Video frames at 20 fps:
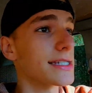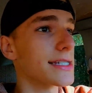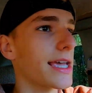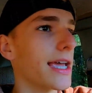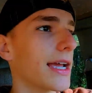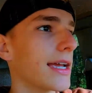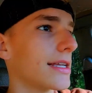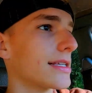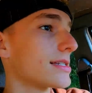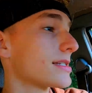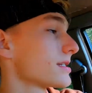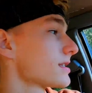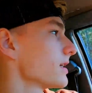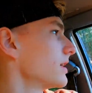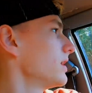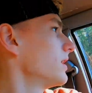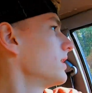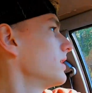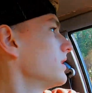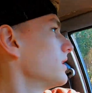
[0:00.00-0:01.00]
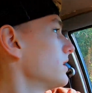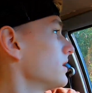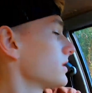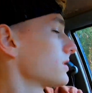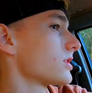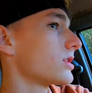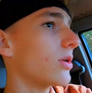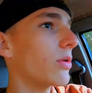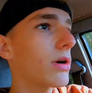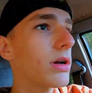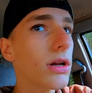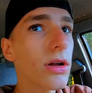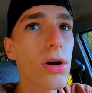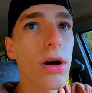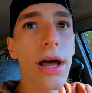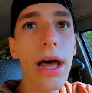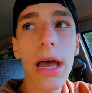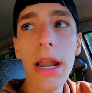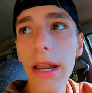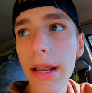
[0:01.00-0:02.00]
seconds. So we're gonna go
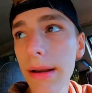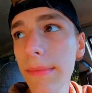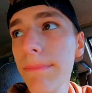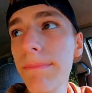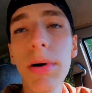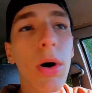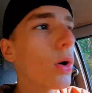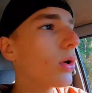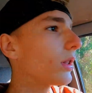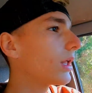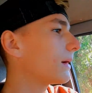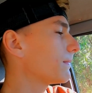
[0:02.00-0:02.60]
ahead and pull